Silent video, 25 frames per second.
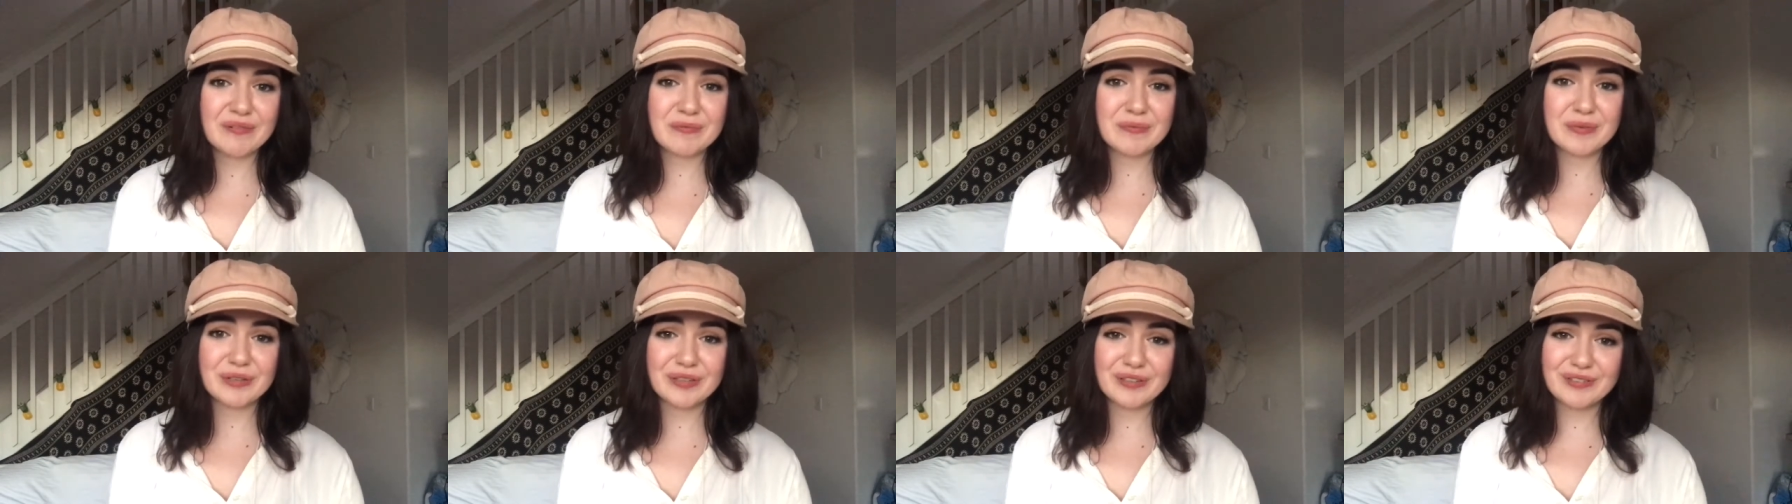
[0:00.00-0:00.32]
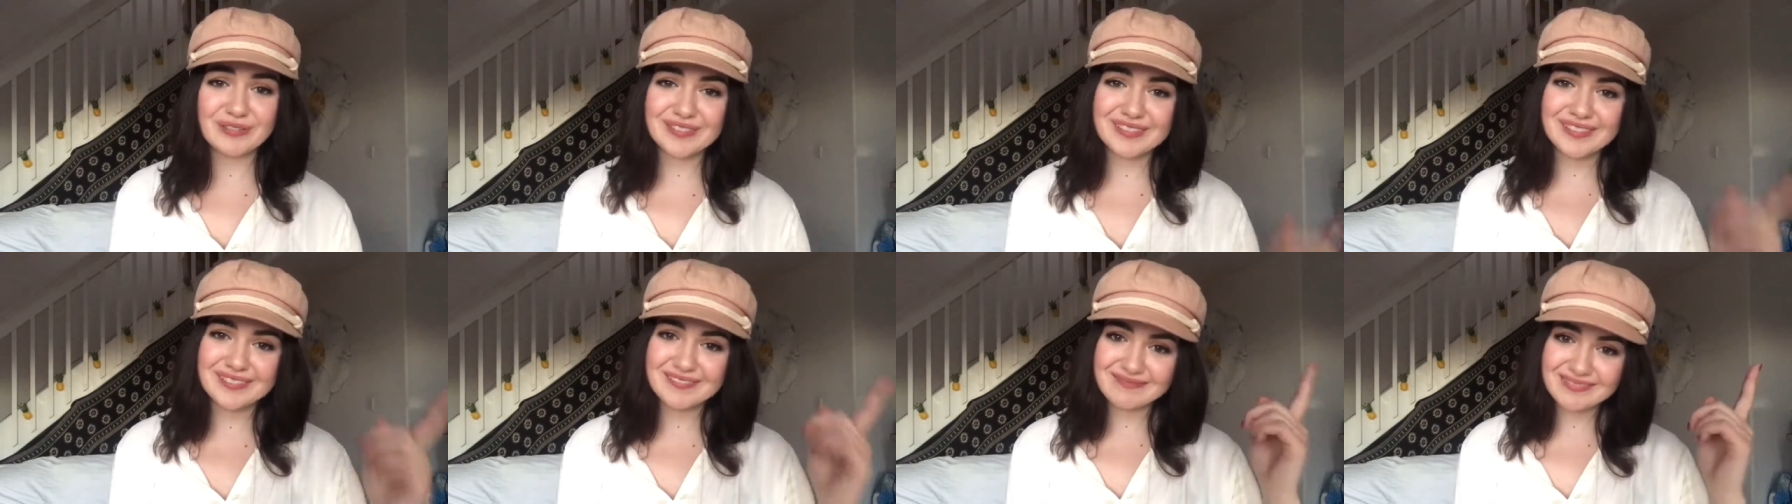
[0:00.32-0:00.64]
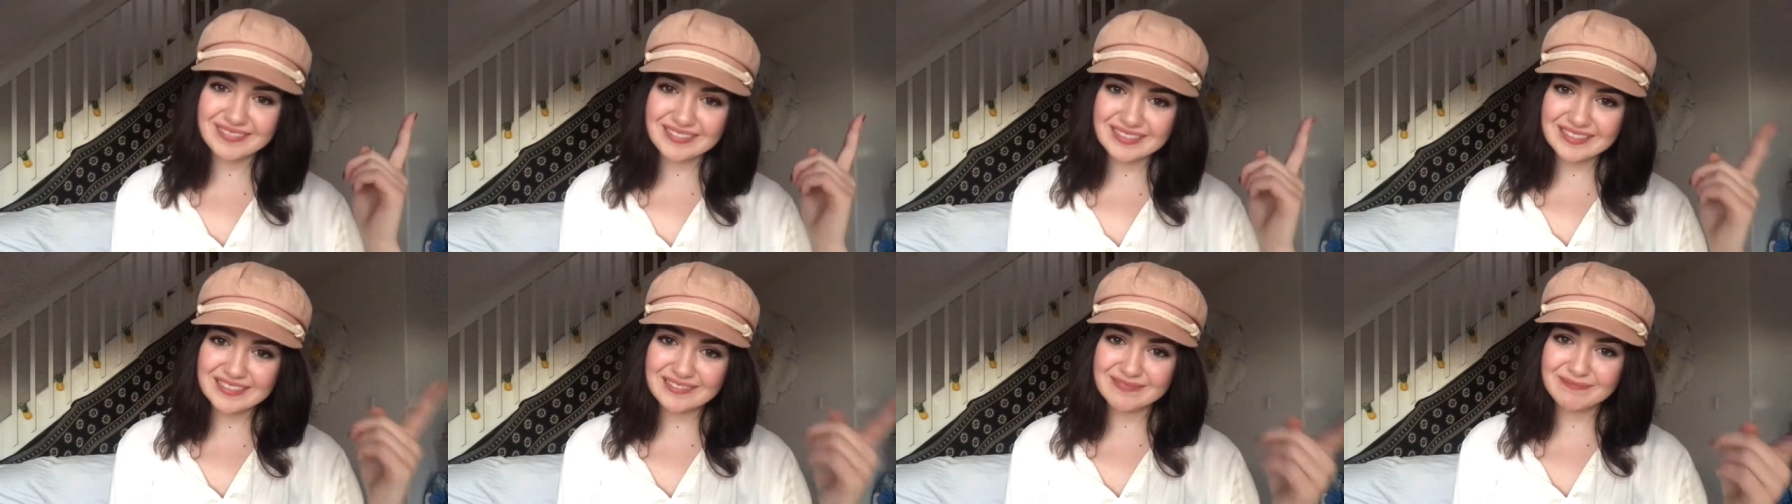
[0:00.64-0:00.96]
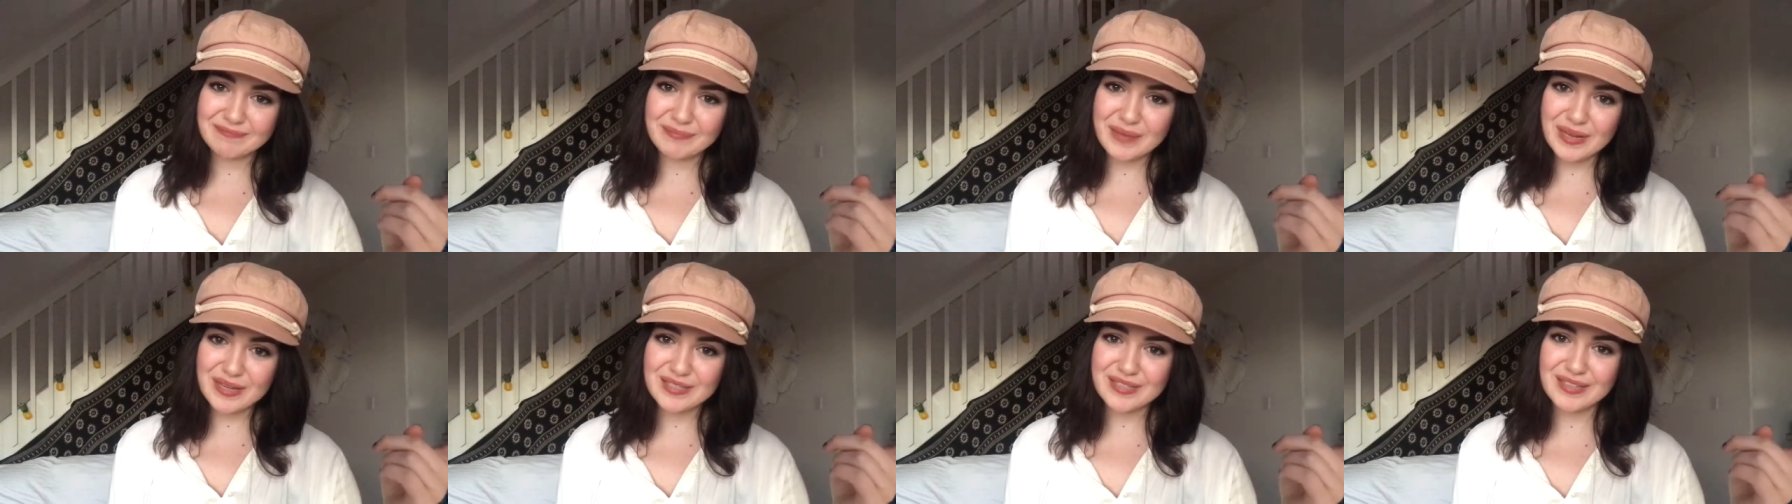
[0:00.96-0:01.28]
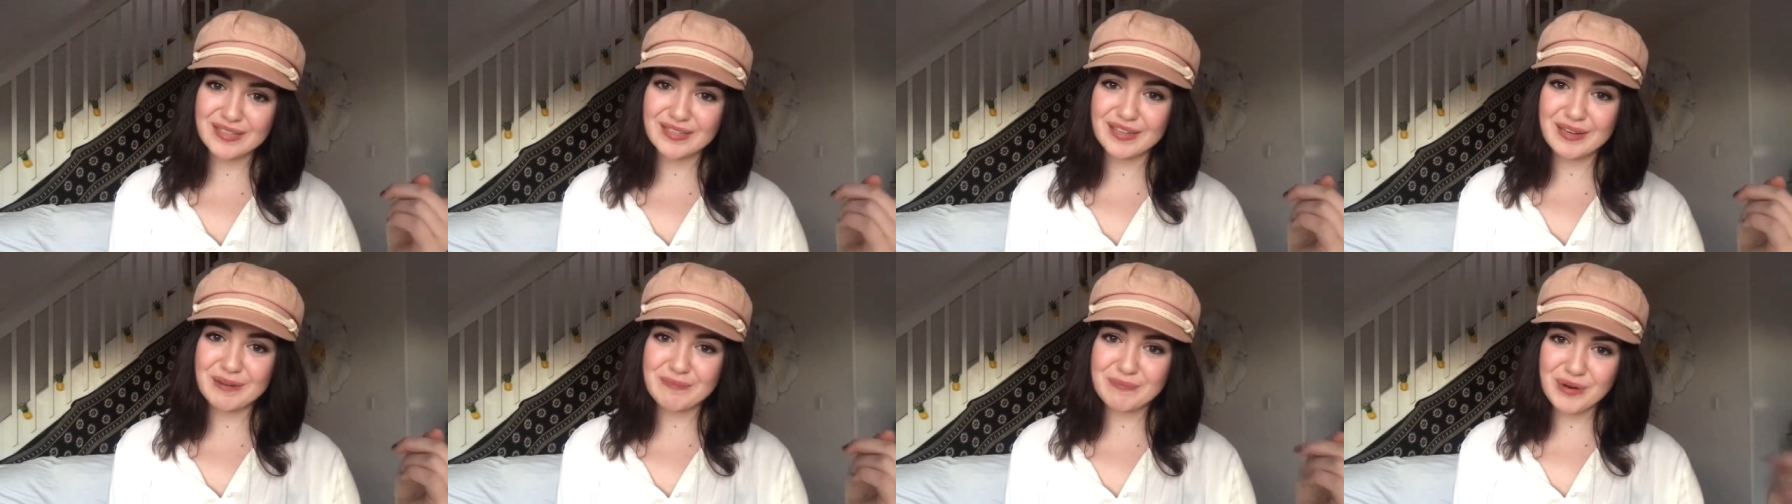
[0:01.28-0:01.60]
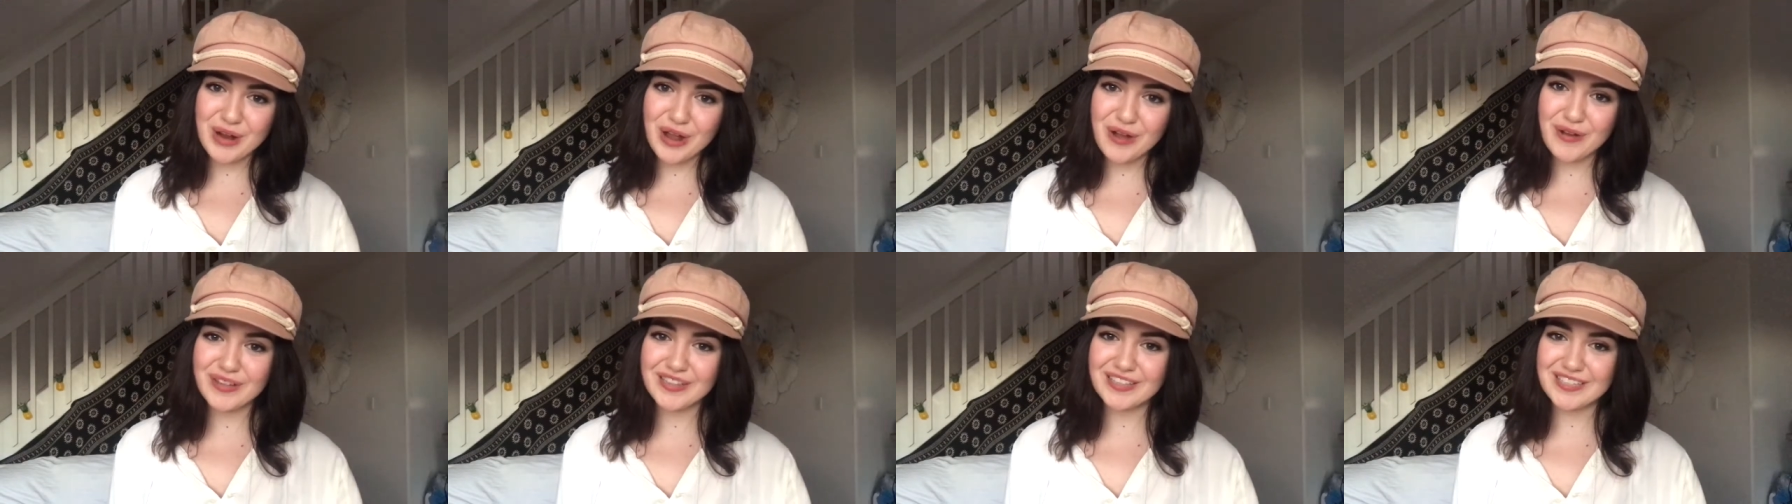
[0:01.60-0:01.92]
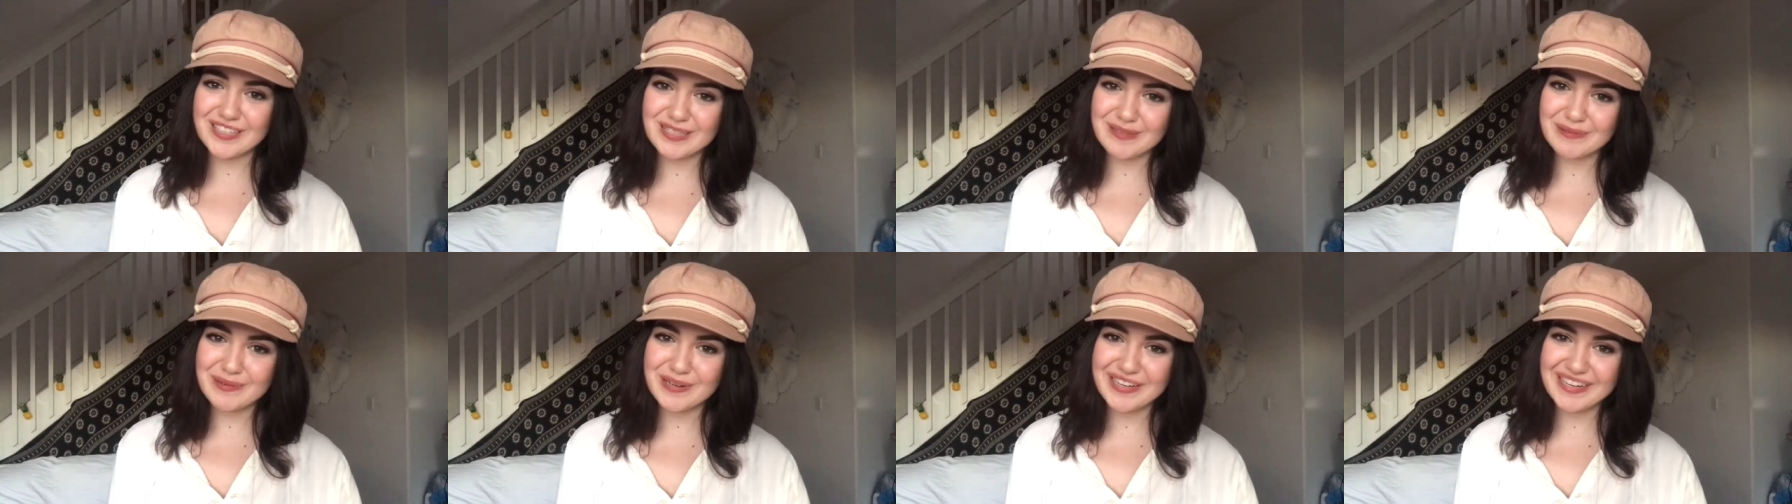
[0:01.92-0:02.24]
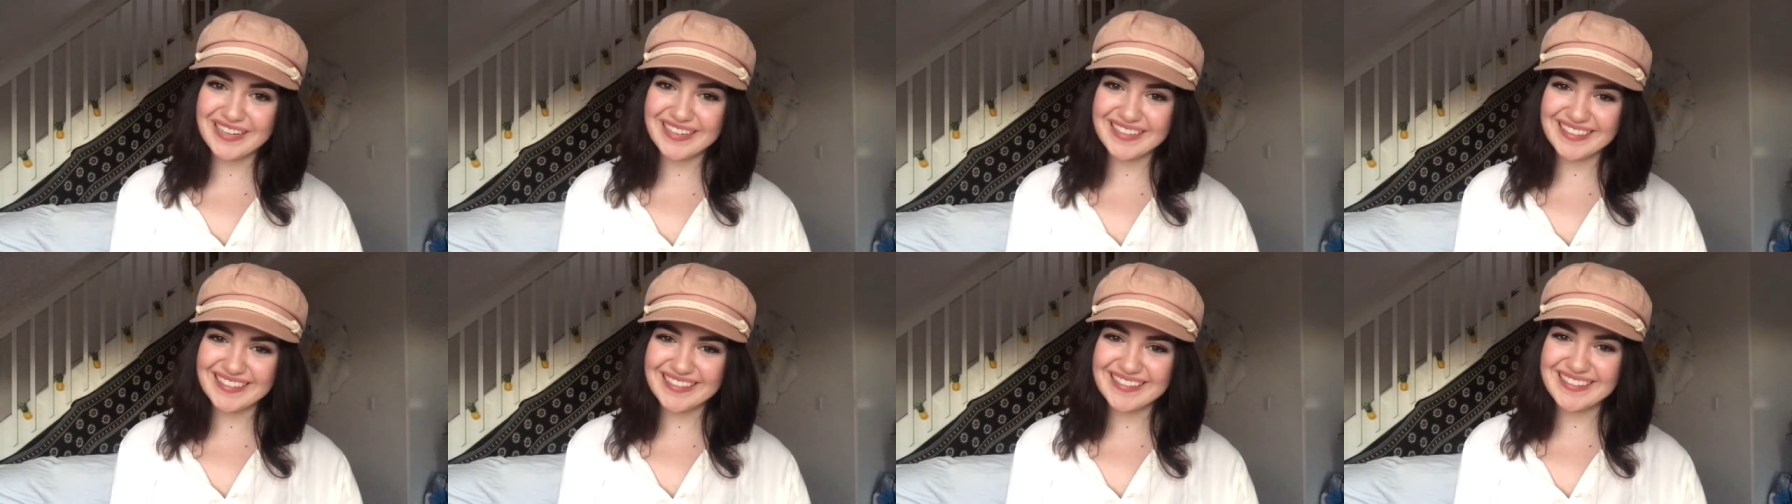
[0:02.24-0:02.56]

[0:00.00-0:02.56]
removed, basically a pro at this point.